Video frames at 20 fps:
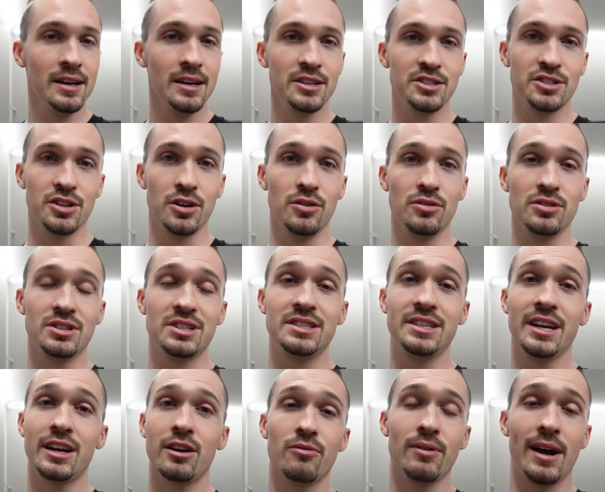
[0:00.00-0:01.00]
So
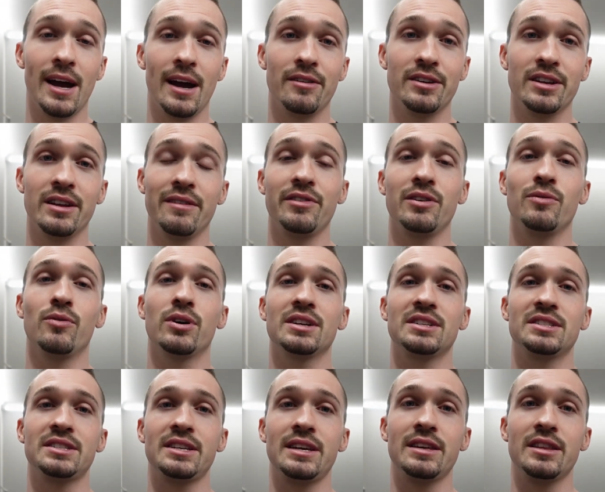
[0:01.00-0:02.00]
stick around if you want
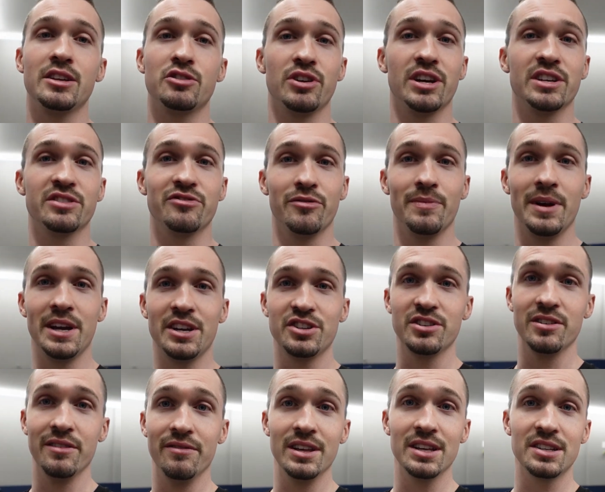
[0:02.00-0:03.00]
to see the
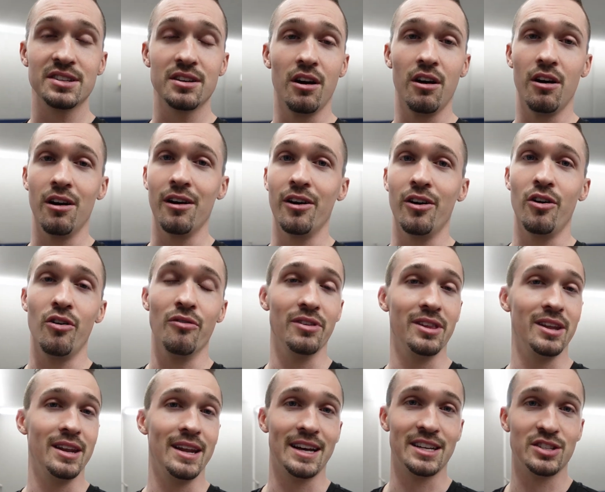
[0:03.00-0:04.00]
transformation of this car over
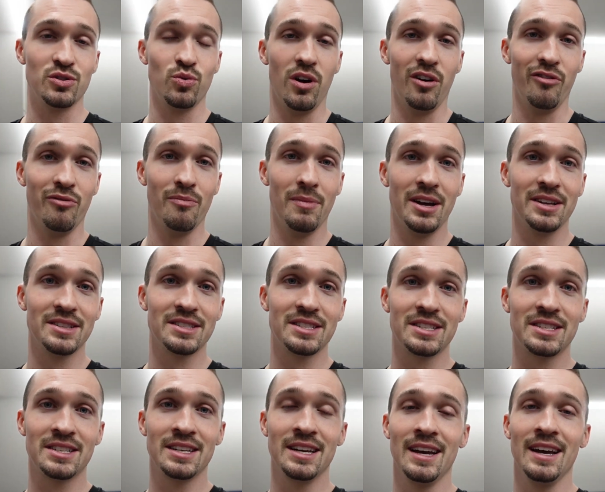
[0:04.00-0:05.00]
the next 12
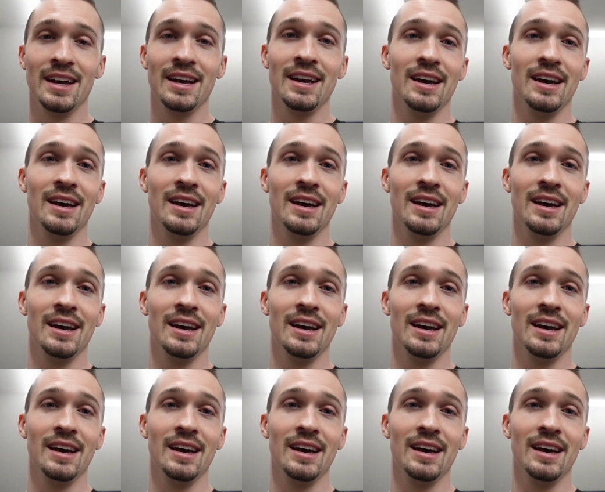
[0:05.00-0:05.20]
months.